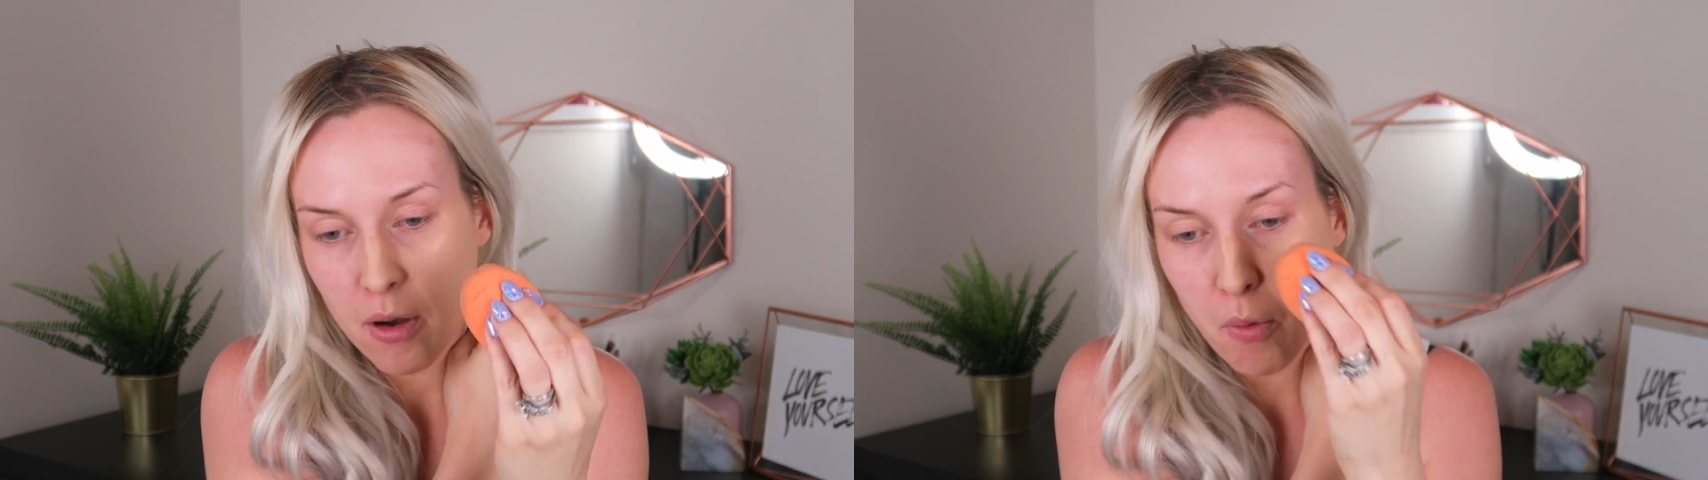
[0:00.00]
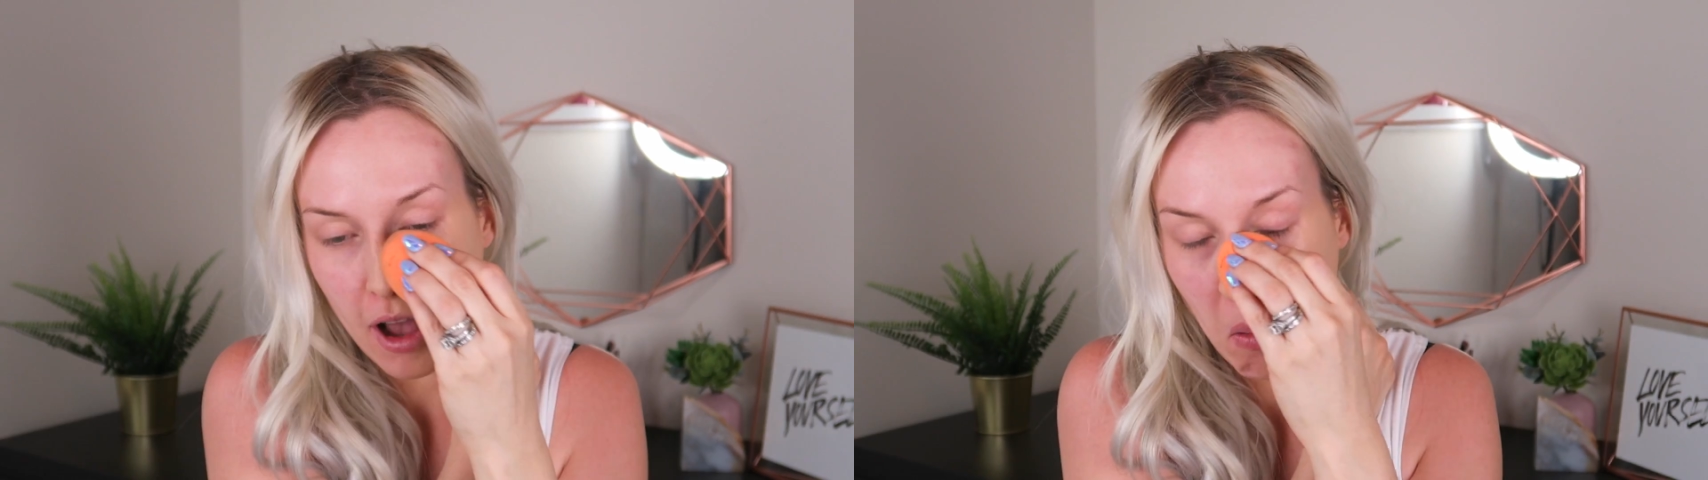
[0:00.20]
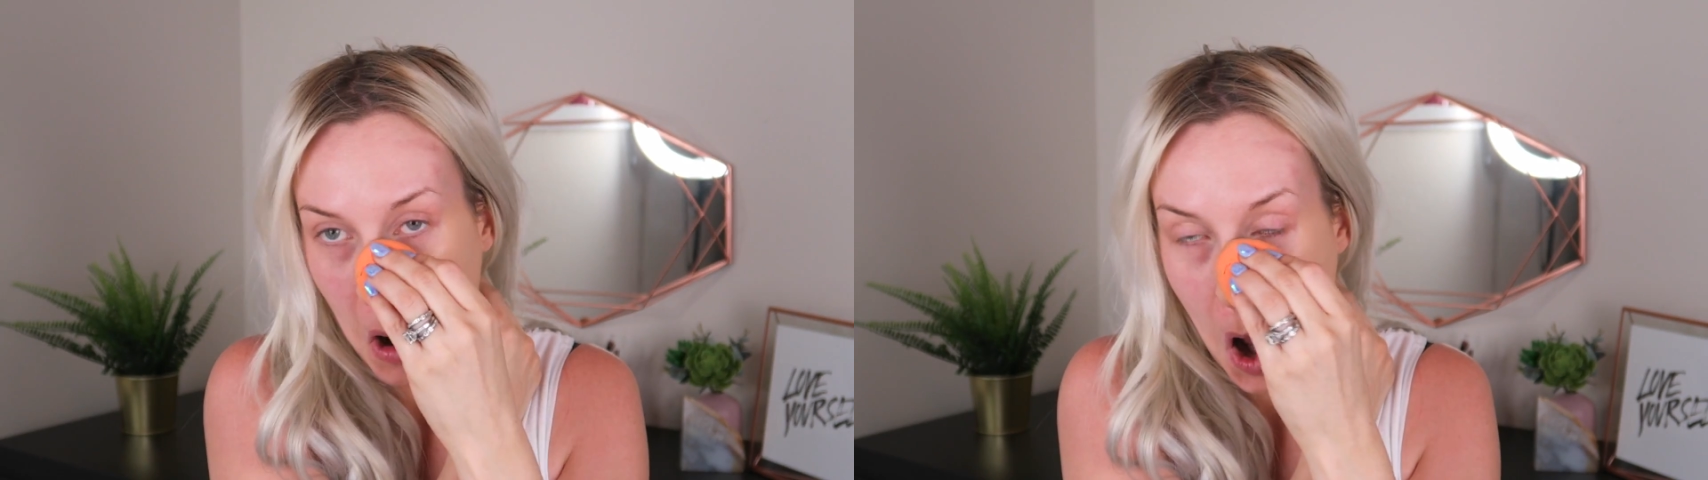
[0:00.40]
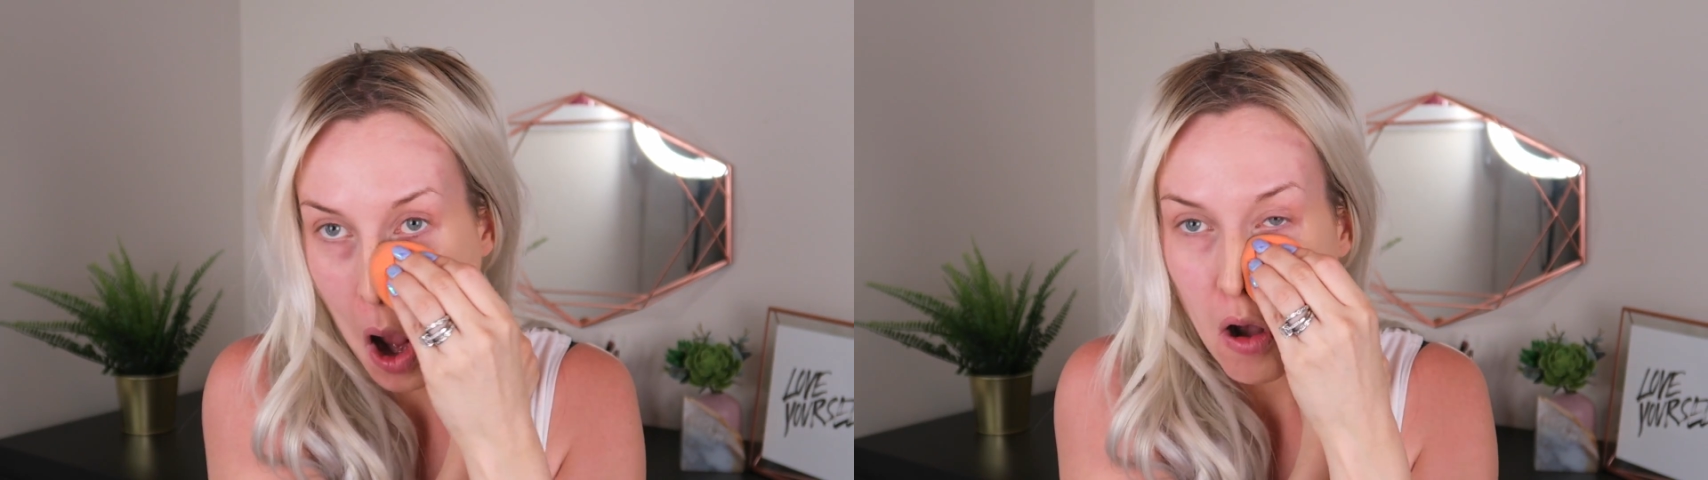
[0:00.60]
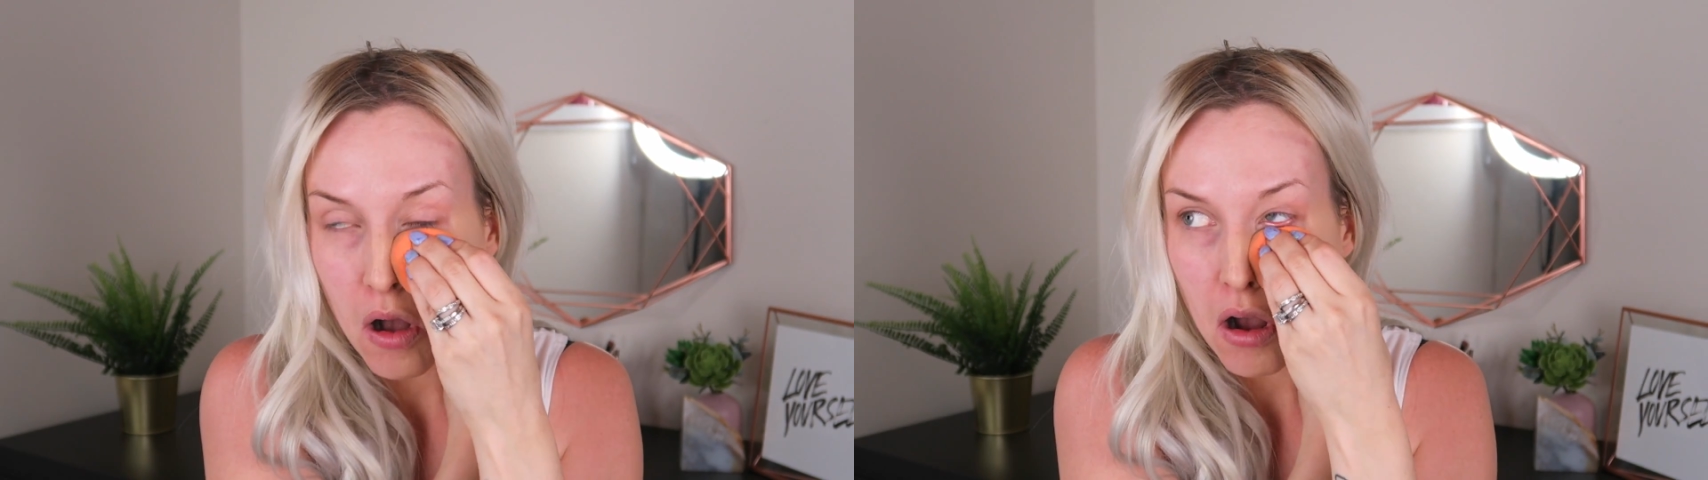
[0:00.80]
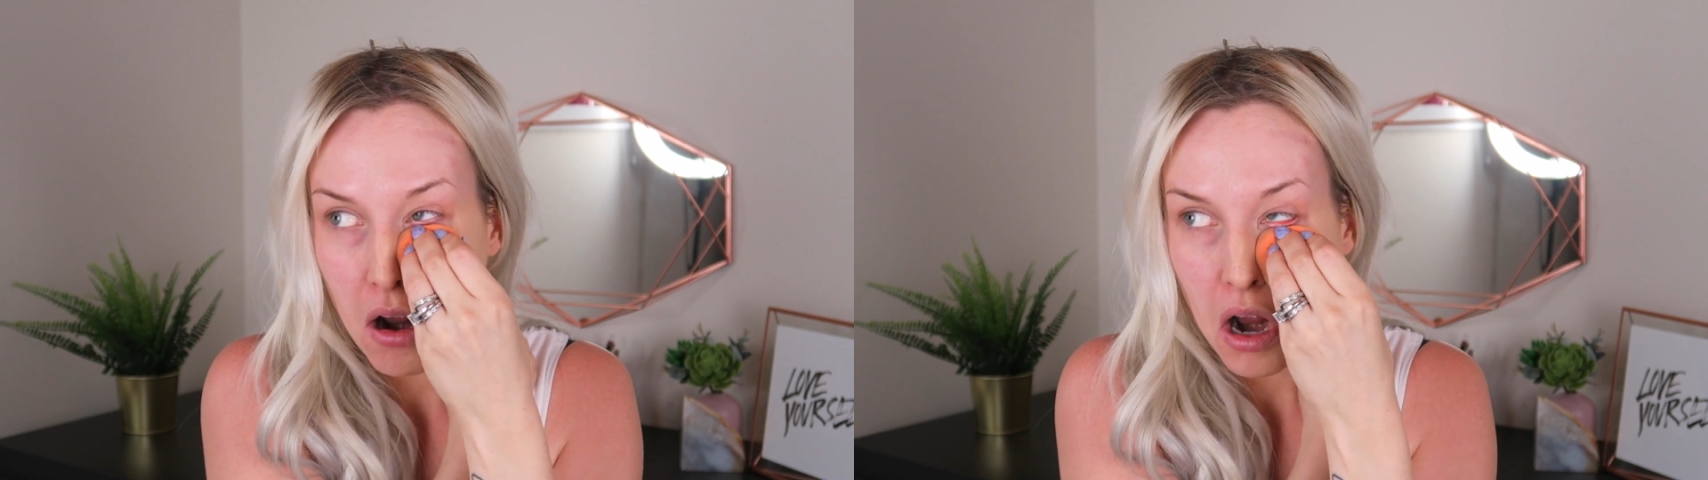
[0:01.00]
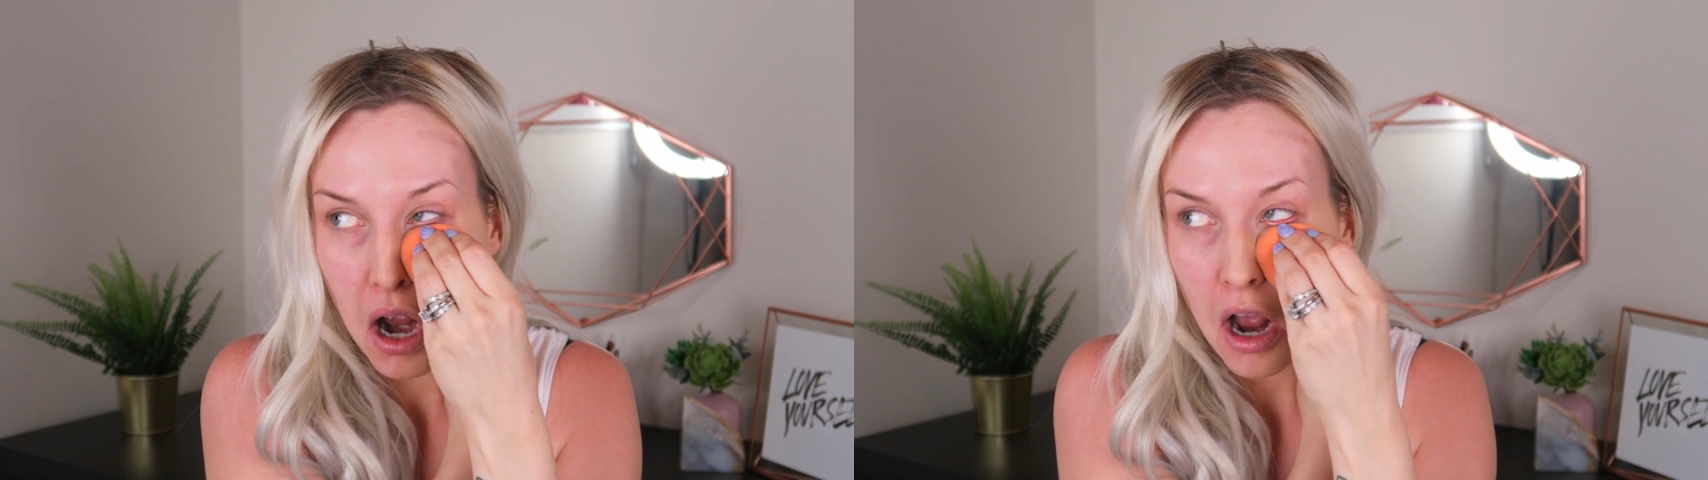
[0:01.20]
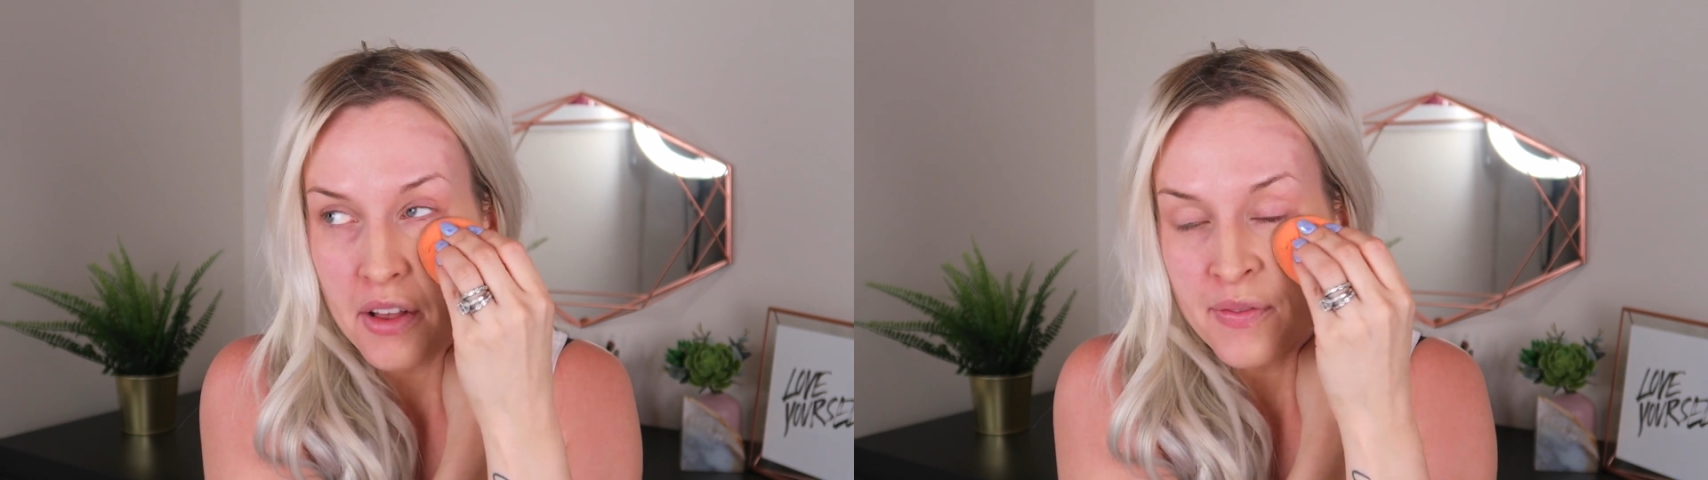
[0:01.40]
Wow.
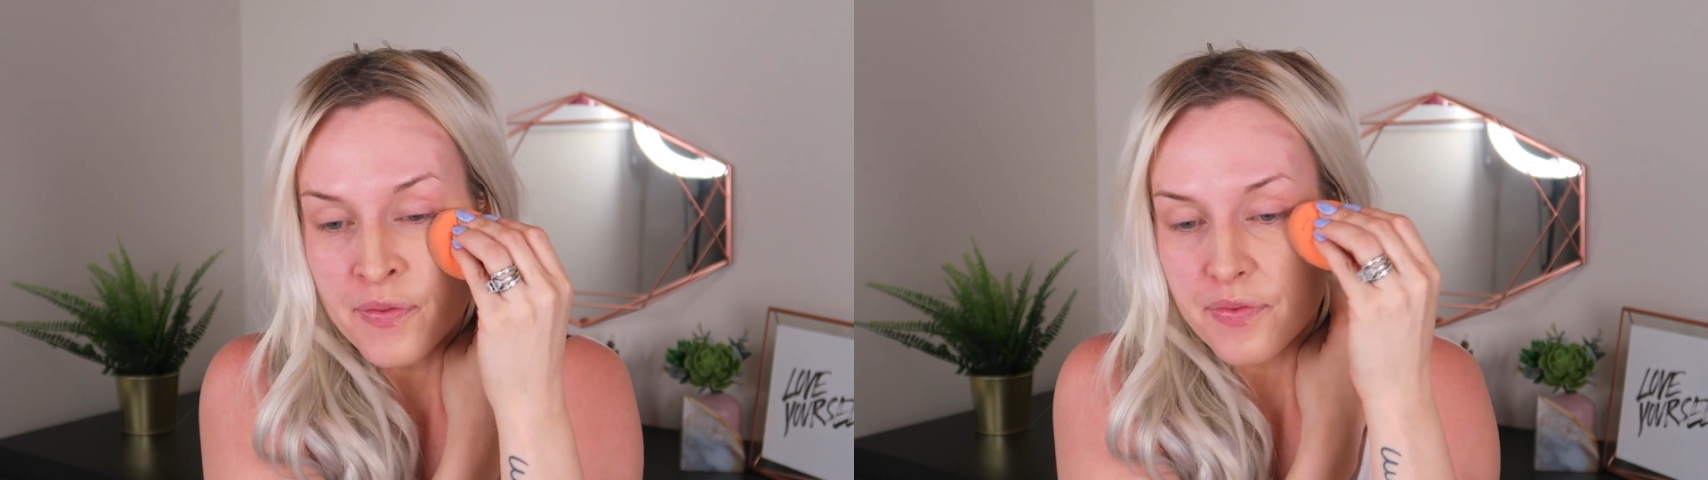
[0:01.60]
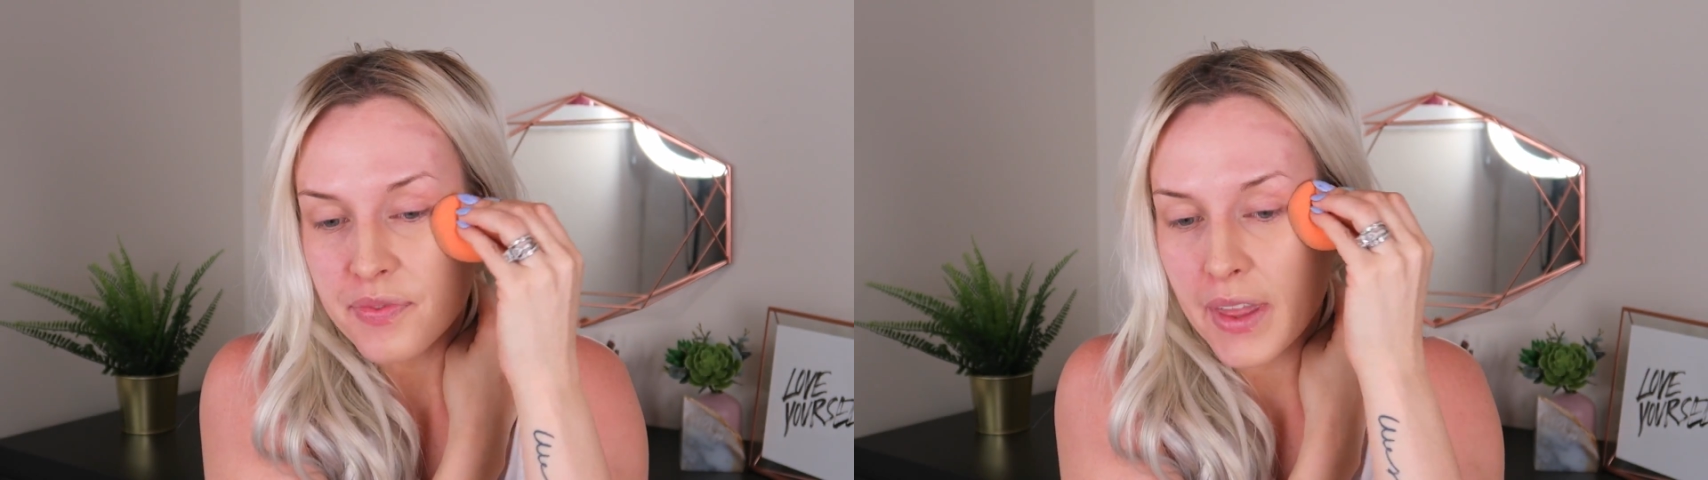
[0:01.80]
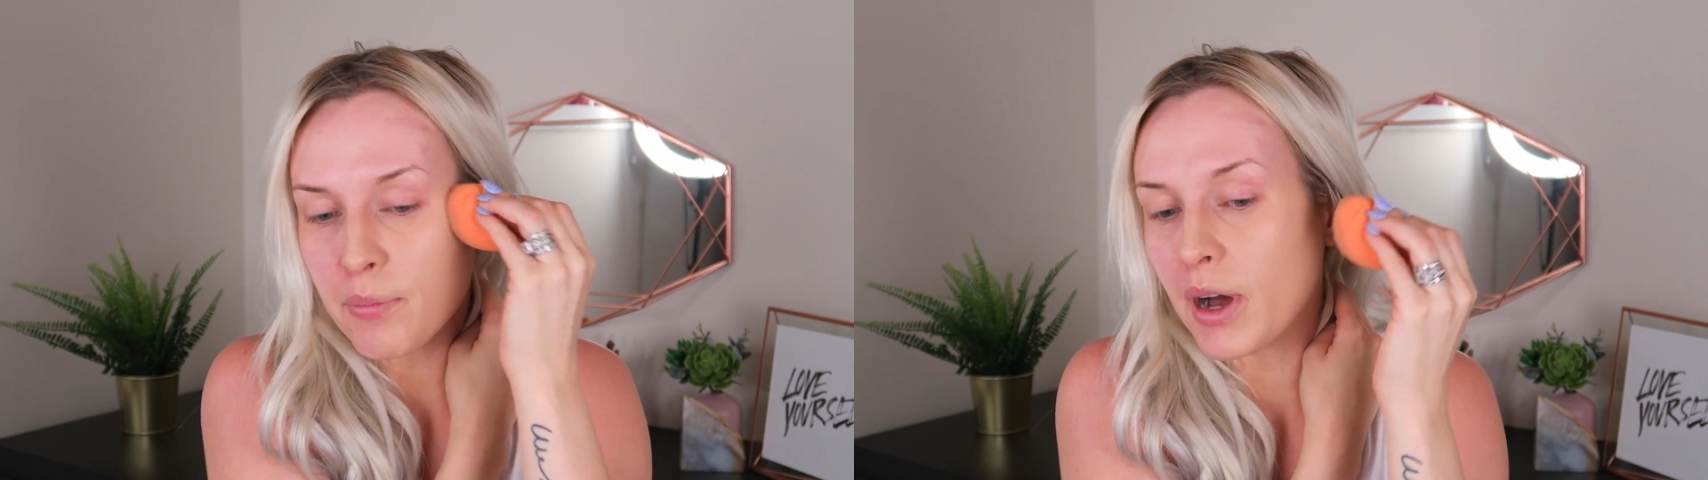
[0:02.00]
That